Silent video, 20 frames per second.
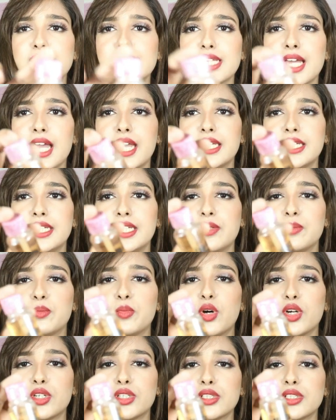tiny
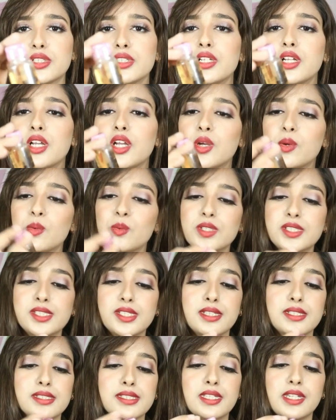bottle which
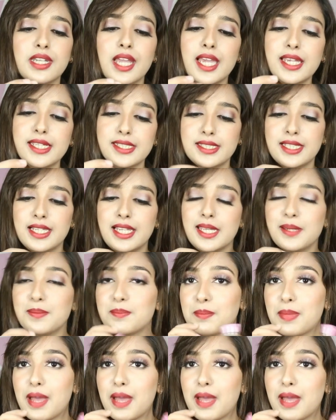is nicely